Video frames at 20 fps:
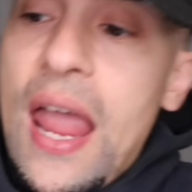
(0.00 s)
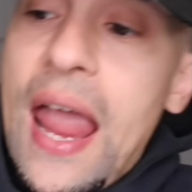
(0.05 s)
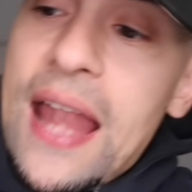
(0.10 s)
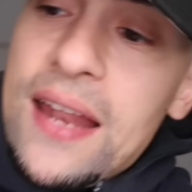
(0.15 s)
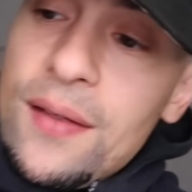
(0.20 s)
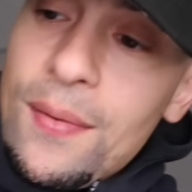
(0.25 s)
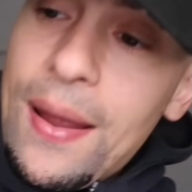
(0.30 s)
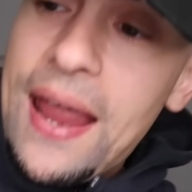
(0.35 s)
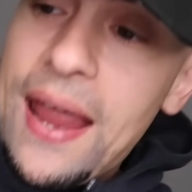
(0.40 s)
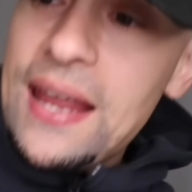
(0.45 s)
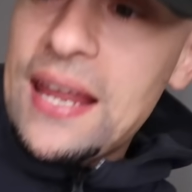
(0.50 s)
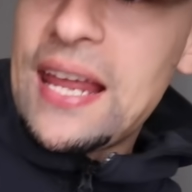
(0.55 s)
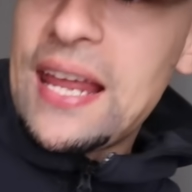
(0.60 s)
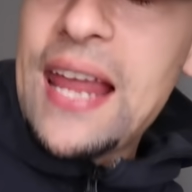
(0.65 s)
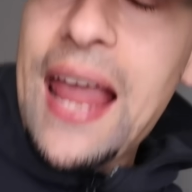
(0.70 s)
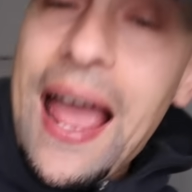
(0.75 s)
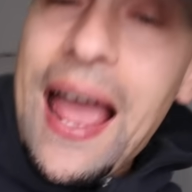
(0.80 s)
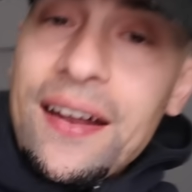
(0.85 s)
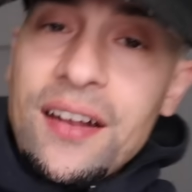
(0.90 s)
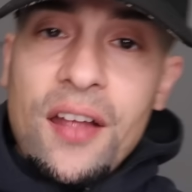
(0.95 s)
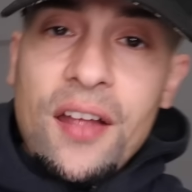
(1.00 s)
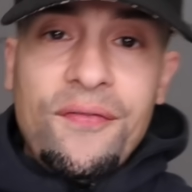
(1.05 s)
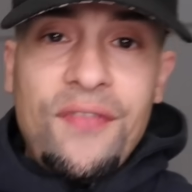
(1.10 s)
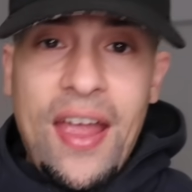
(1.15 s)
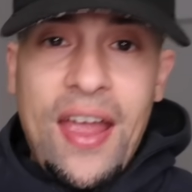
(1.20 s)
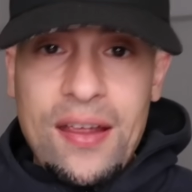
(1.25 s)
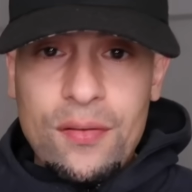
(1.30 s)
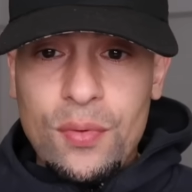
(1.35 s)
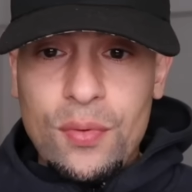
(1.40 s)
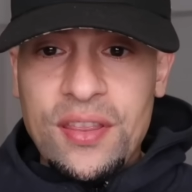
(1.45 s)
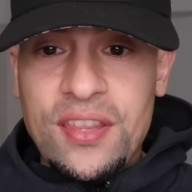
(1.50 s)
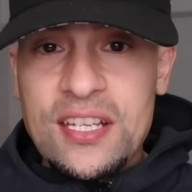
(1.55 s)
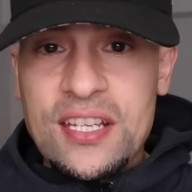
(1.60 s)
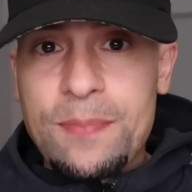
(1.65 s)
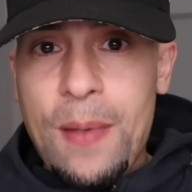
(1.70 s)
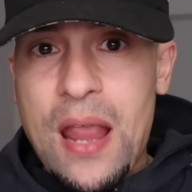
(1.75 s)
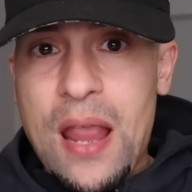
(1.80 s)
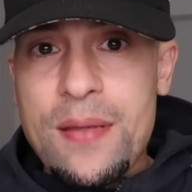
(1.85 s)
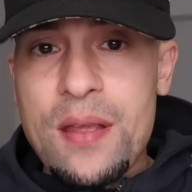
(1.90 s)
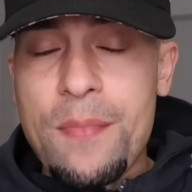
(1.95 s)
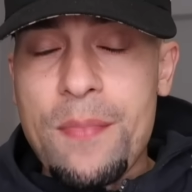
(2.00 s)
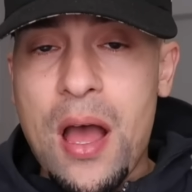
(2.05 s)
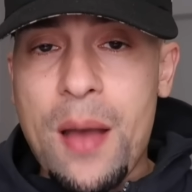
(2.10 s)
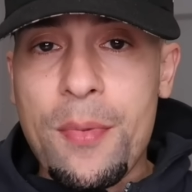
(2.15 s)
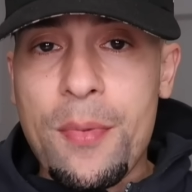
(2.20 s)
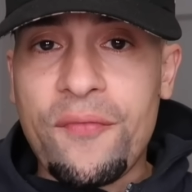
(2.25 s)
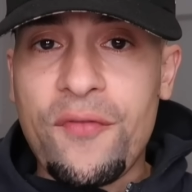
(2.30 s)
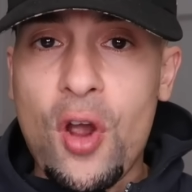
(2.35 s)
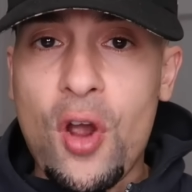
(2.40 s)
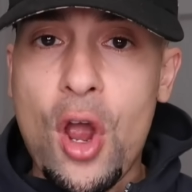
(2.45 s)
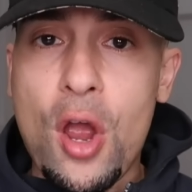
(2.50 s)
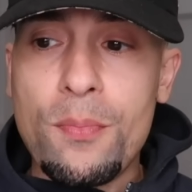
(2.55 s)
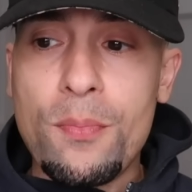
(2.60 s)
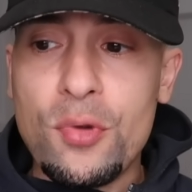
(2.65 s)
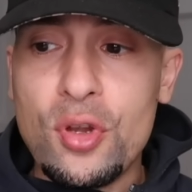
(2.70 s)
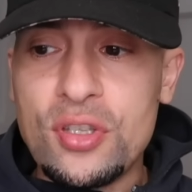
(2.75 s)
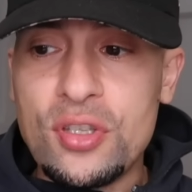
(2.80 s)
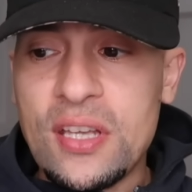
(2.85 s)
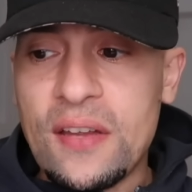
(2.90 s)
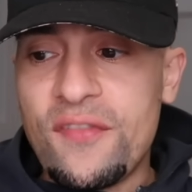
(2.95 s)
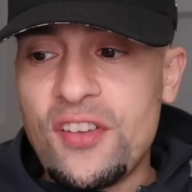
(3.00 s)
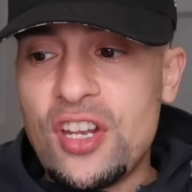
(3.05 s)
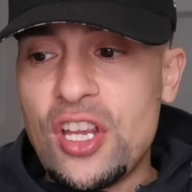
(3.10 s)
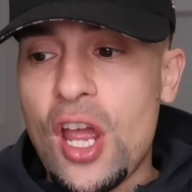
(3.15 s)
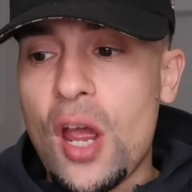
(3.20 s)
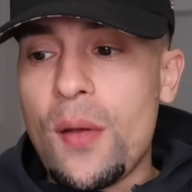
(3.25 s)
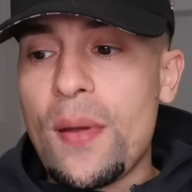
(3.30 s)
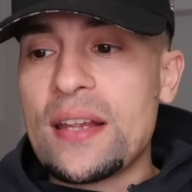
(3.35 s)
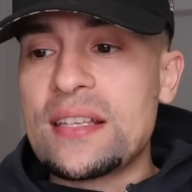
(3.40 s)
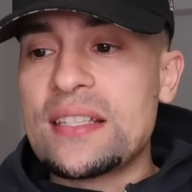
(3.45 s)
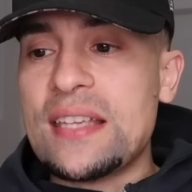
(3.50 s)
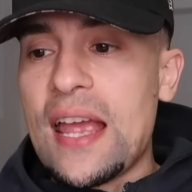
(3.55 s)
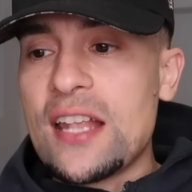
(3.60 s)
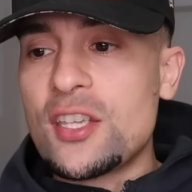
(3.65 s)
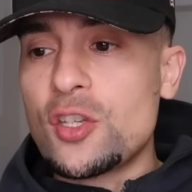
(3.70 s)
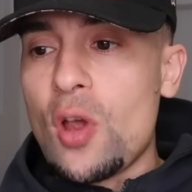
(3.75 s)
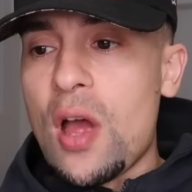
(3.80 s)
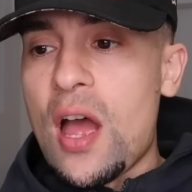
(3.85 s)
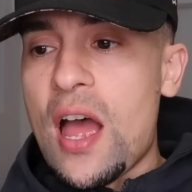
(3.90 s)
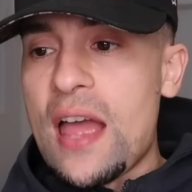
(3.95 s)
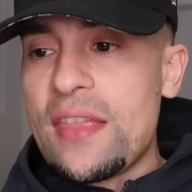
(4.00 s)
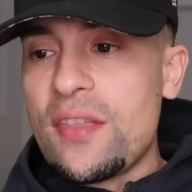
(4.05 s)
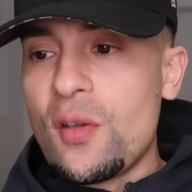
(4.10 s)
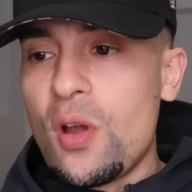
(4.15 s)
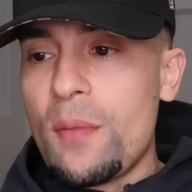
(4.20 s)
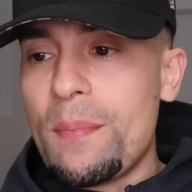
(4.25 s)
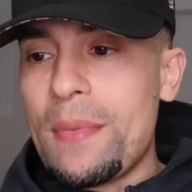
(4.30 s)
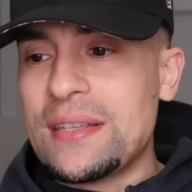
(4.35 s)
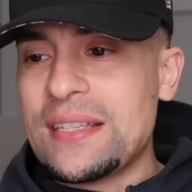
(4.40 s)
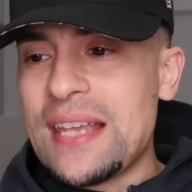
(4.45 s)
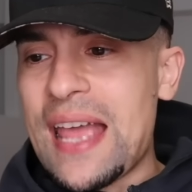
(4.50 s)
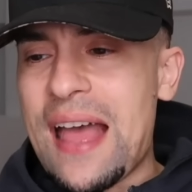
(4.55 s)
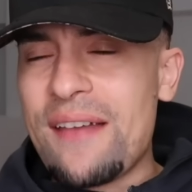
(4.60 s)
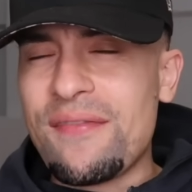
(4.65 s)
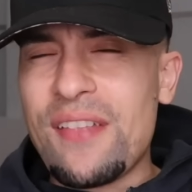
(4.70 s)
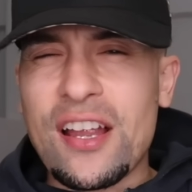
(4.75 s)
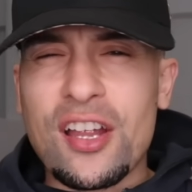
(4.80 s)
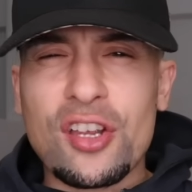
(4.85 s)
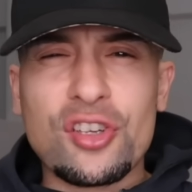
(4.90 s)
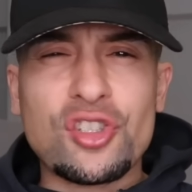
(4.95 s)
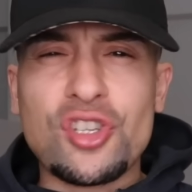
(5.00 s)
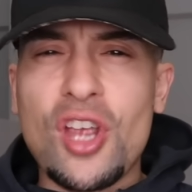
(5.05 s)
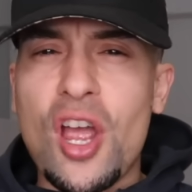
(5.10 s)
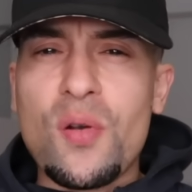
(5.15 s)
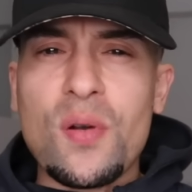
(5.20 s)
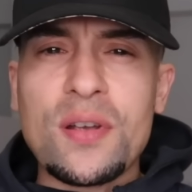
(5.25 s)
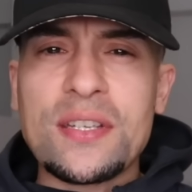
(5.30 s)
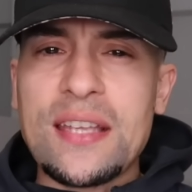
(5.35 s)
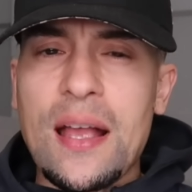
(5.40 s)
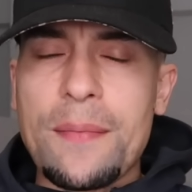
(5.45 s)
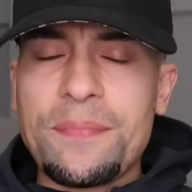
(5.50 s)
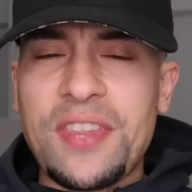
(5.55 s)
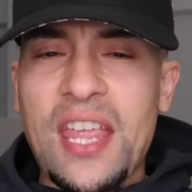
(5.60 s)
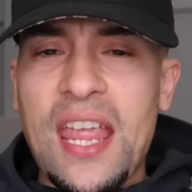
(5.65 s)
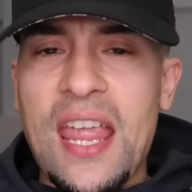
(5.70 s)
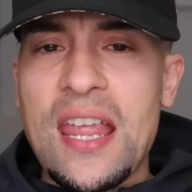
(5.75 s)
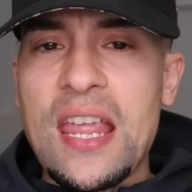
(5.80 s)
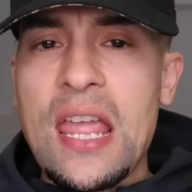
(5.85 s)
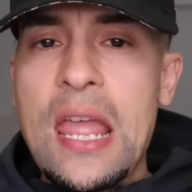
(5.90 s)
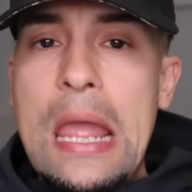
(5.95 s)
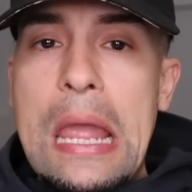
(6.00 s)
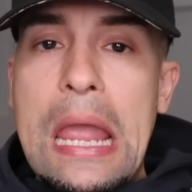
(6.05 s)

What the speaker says: Anyway, he had an event with his baby mama for her music video, etc. They were meant to have like a show or something,